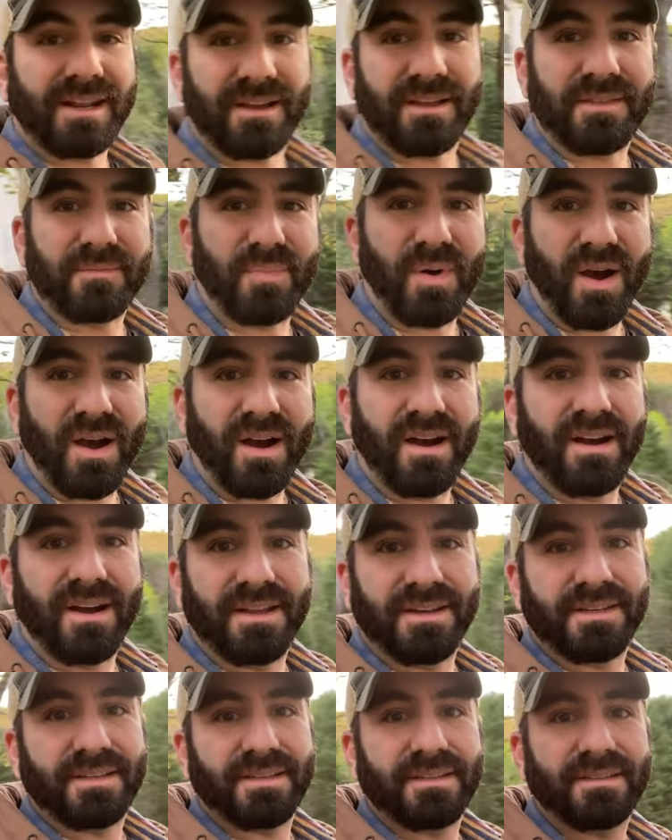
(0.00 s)
on the
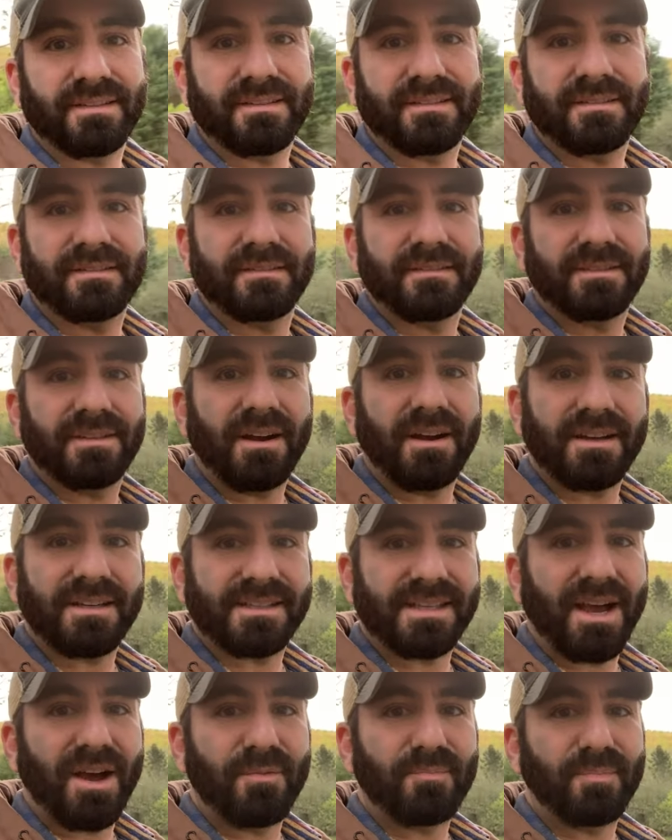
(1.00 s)
pond. Dog is
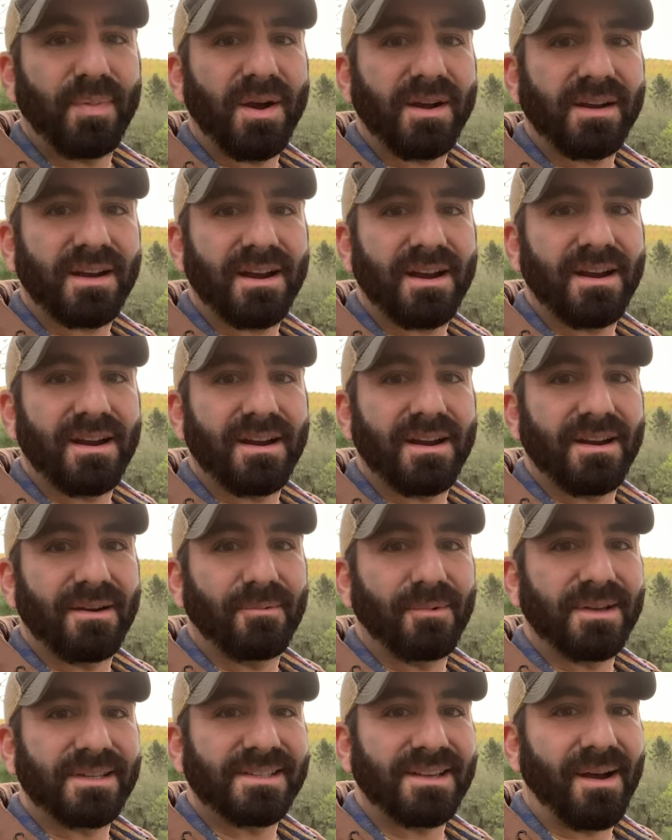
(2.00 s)
out. Bunker,
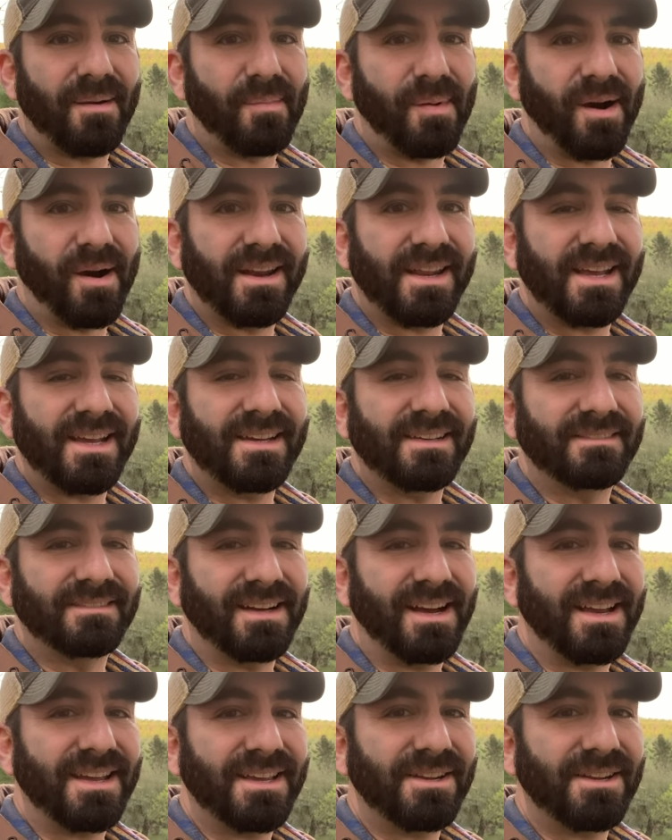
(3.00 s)
what's up, buddy? How you